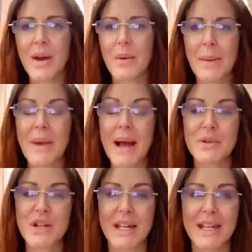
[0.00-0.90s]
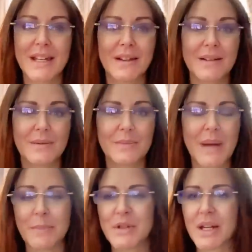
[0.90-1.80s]
am actually,
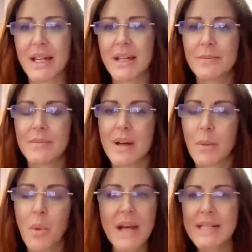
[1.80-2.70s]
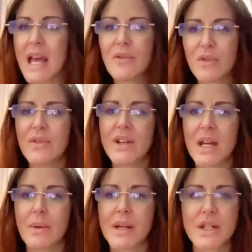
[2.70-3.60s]
why is it every
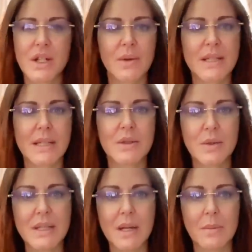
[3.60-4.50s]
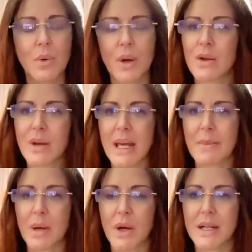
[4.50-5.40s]
video I do, I seem to at some point not get
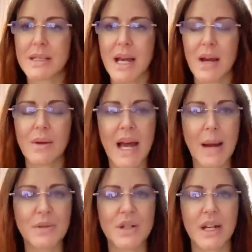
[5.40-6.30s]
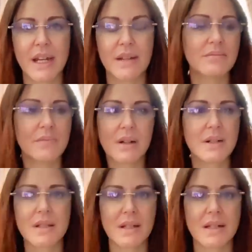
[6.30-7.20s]
my words out? Actually, well,
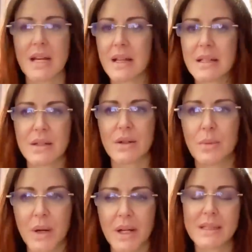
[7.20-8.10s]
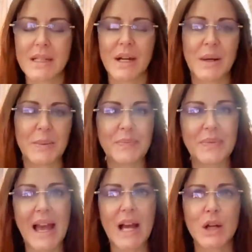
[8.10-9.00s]
I'm just going to say that's a new word.
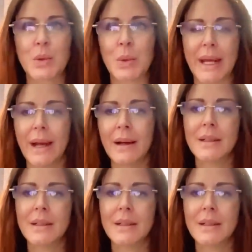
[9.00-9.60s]
Actually,